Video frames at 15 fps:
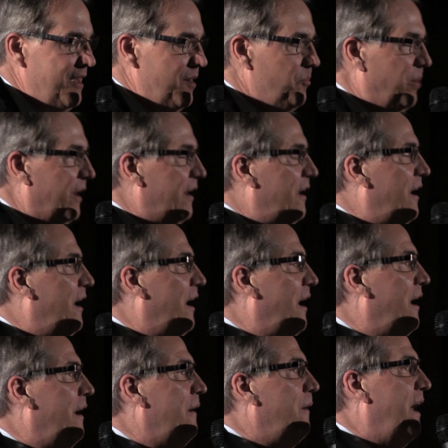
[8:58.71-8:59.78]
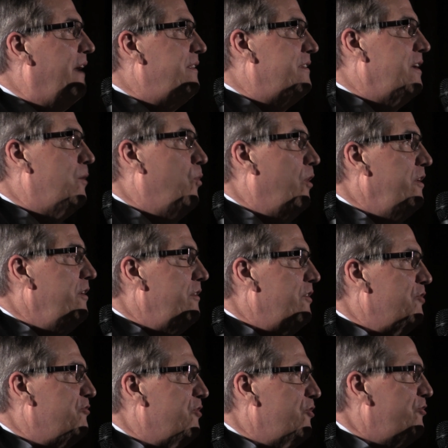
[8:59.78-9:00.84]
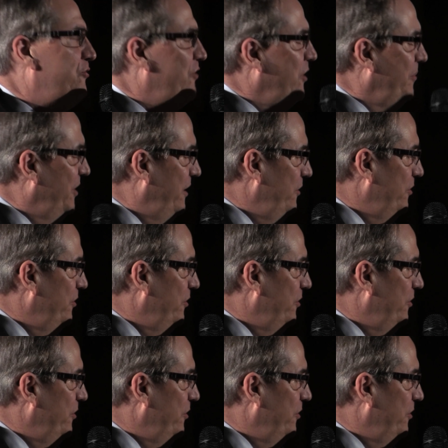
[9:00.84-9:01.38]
But I think the first film that